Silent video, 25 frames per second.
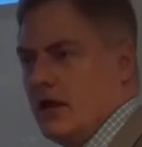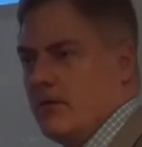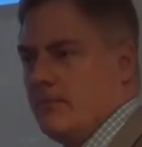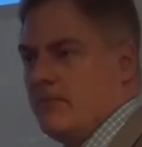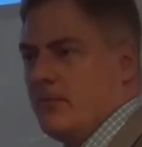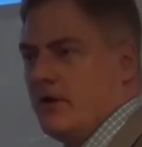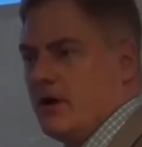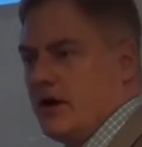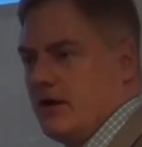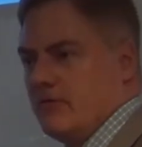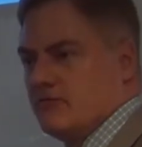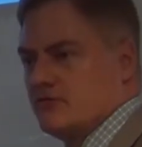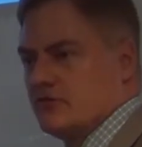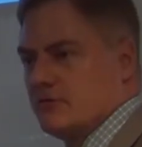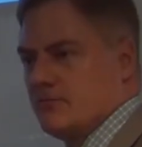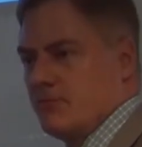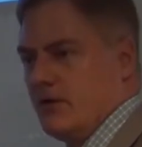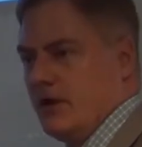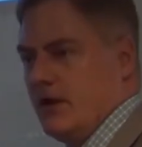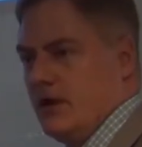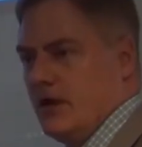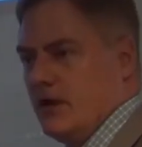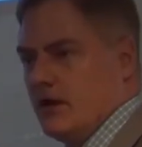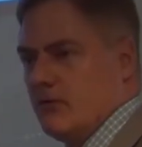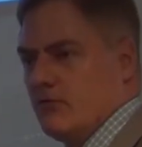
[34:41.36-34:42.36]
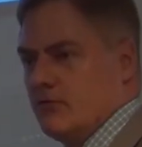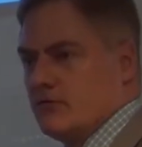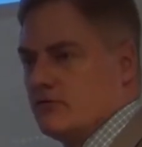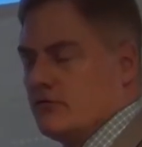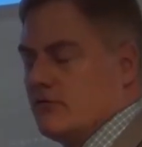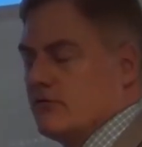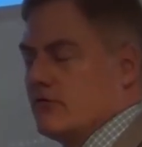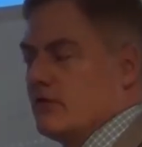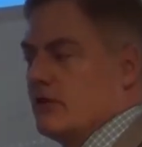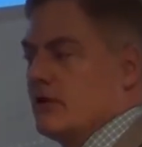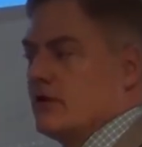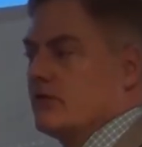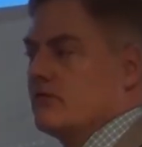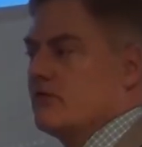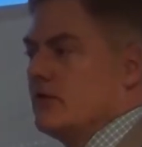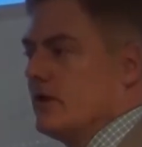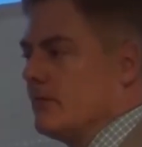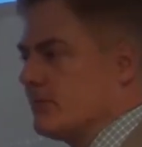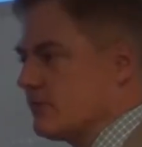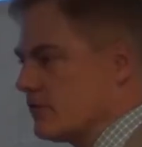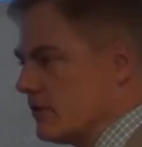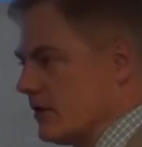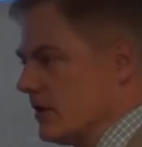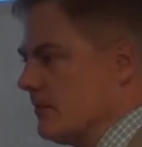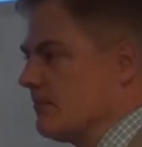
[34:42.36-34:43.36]
Empire of Japan, which was an
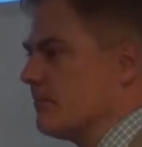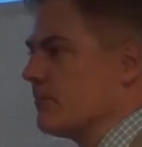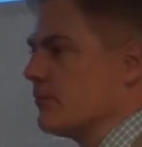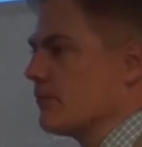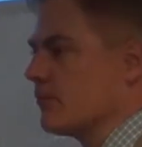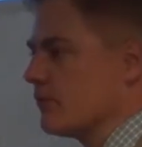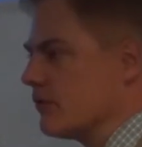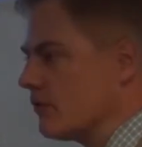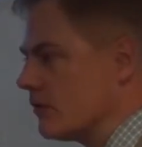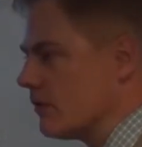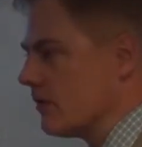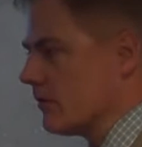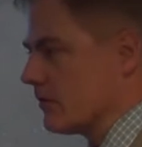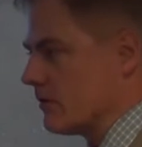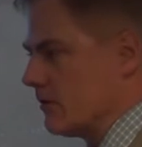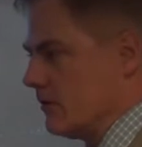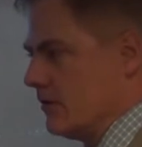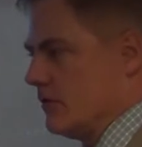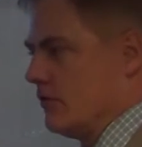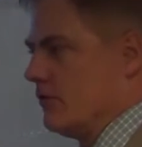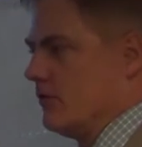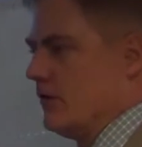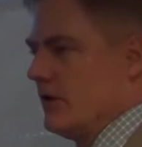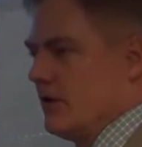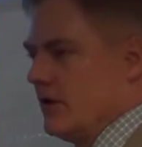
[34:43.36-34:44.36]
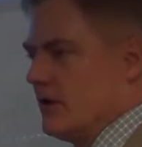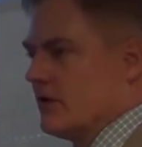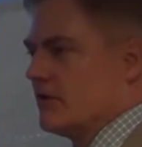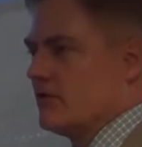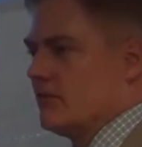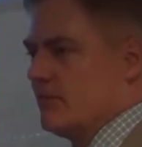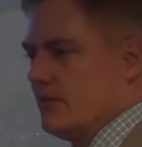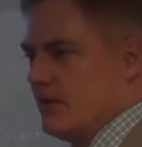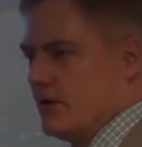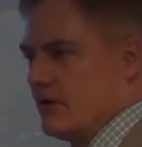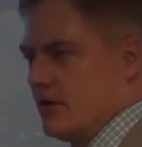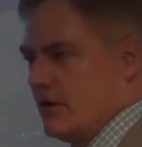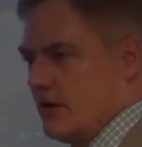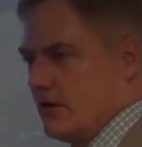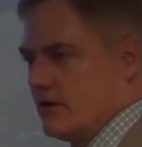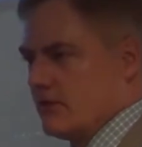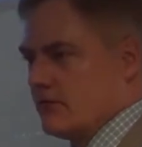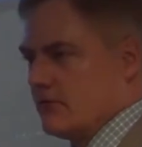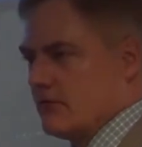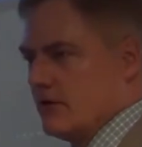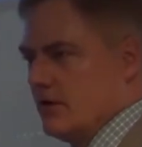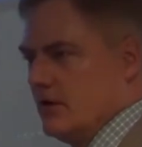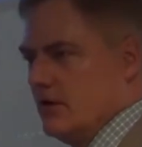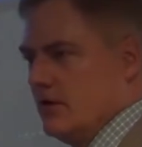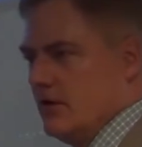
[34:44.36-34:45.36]
exceptionally brutal colonial
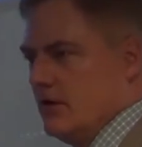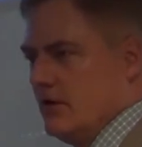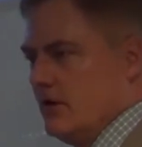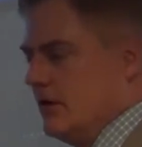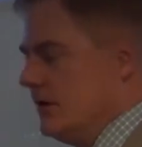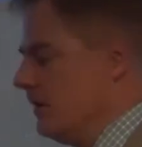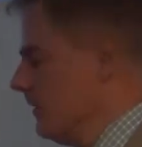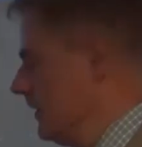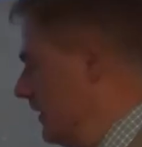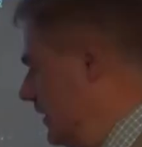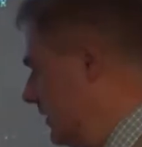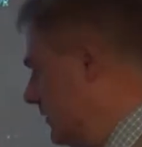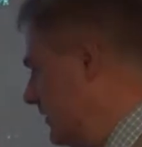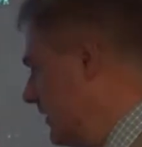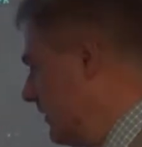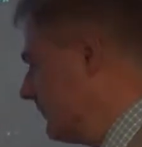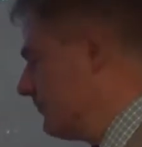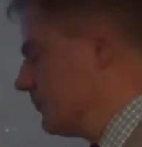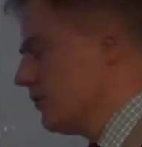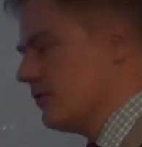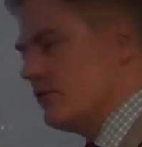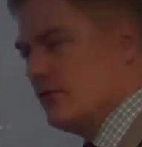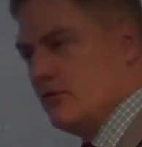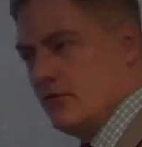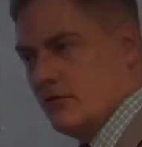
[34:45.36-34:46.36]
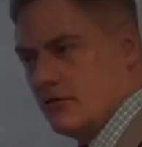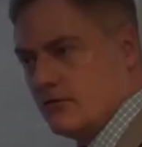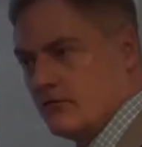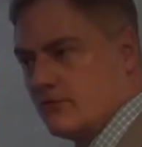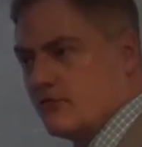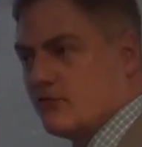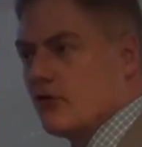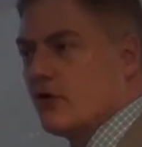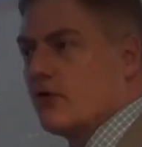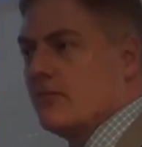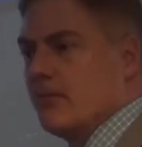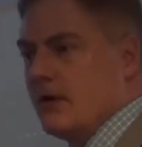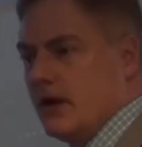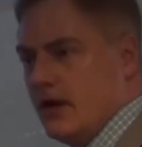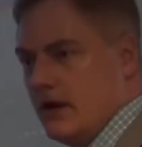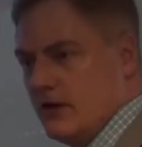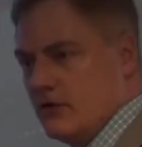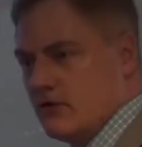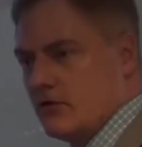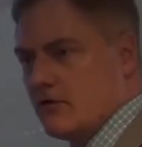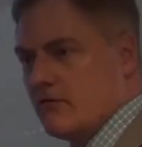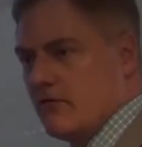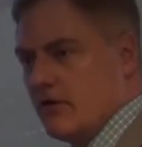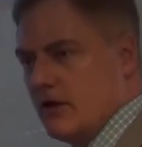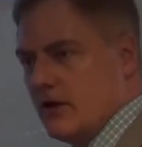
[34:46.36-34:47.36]
experience. They attempted to
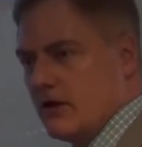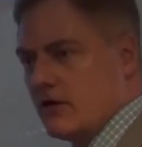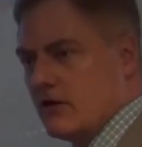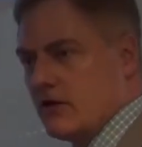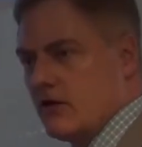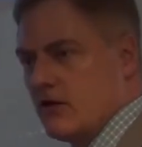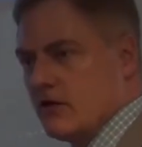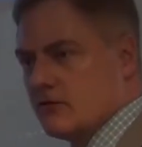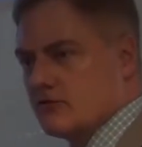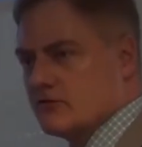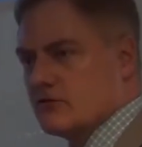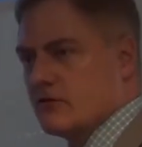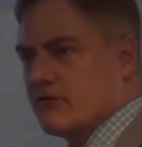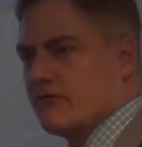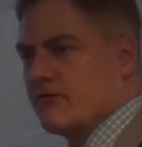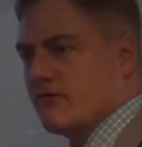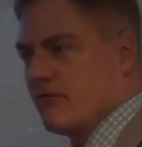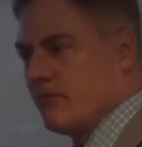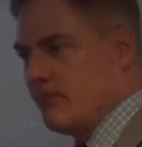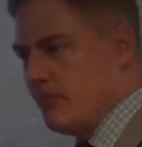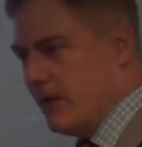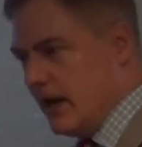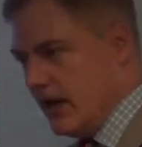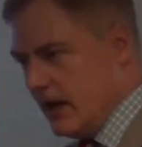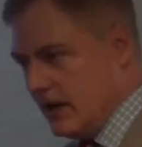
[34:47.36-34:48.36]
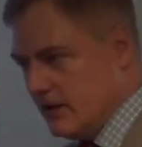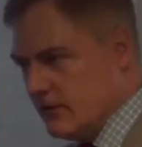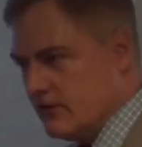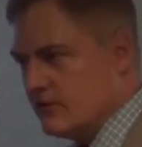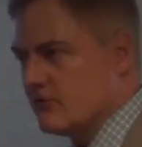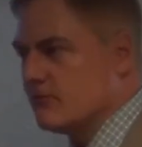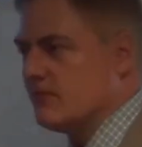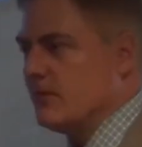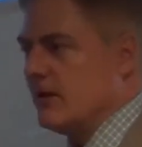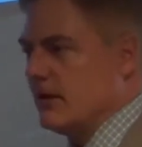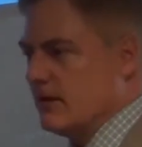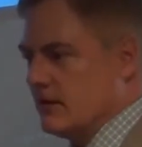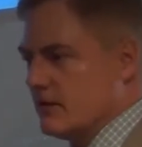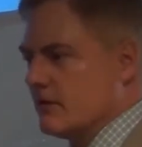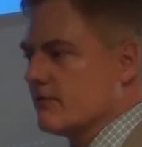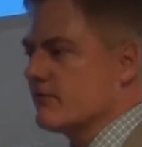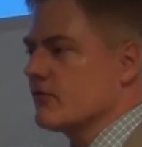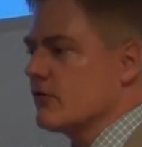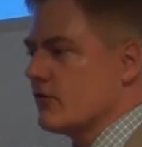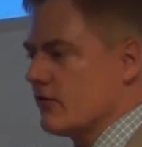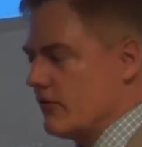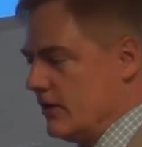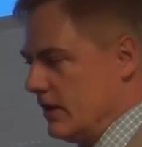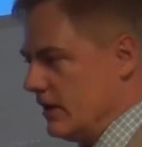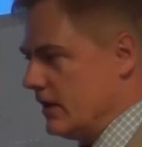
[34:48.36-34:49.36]
exterminate Korean culture, forbade the speaking of
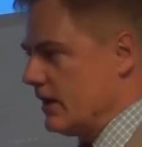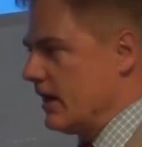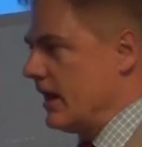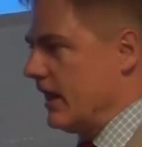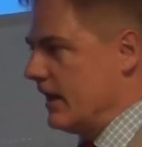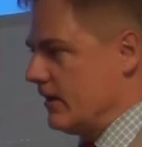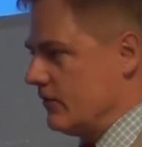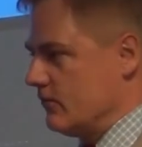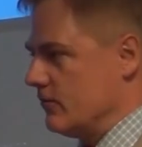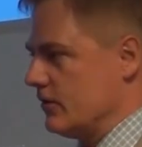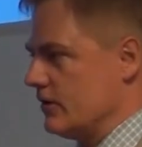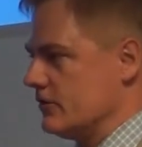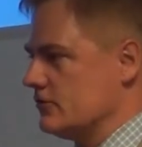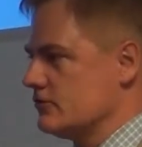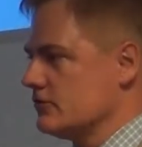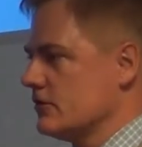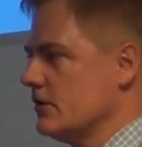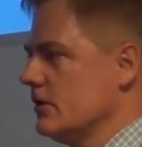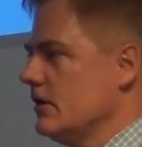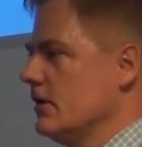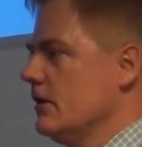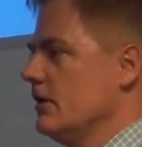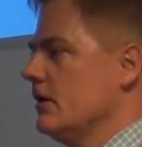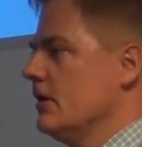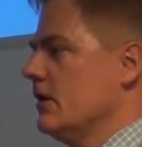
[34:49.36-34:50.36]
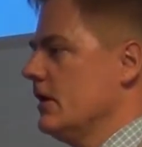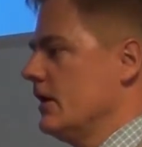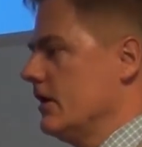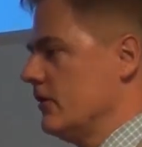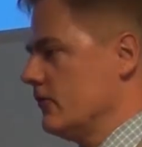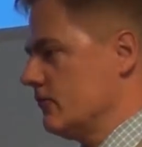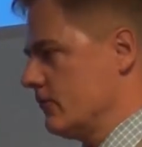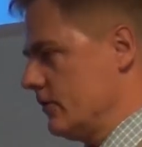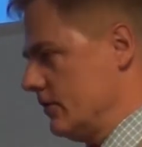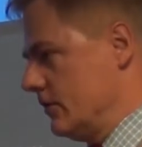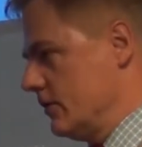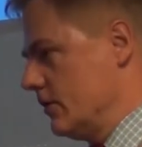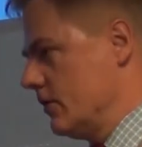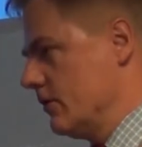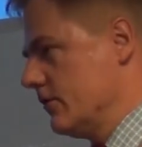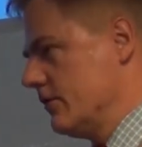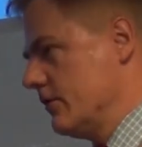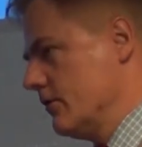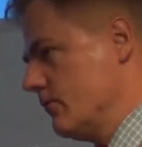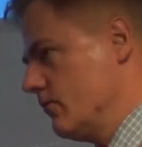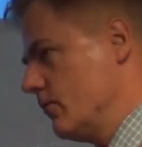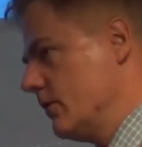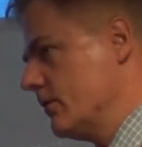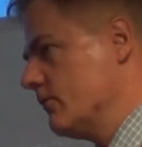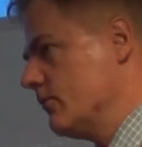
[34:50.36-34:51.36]
Korean language, and as we know,
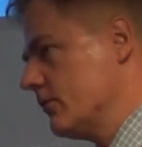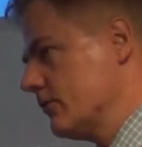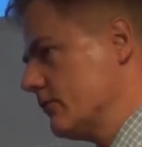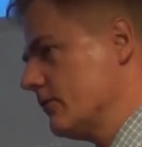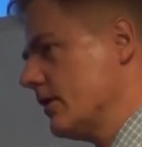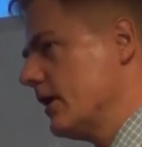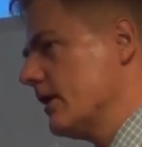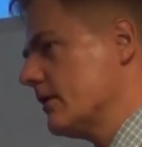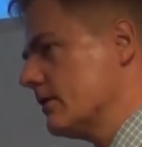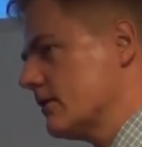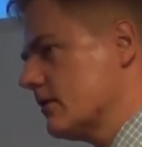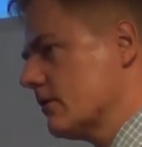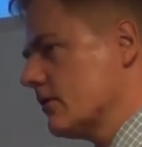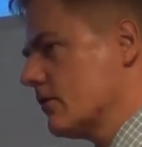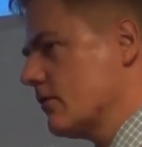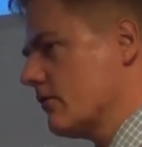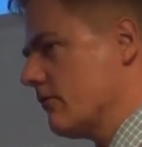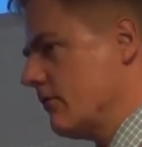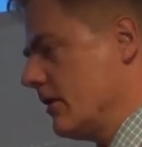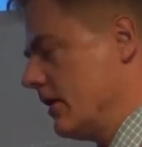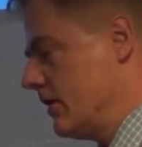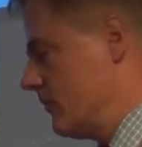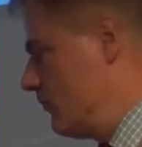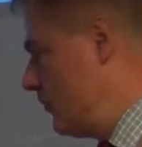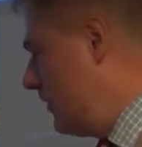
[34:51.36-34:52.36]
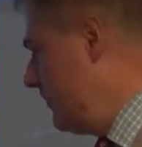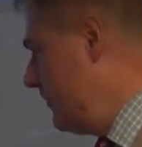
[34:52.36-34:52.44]
that what was done to Korean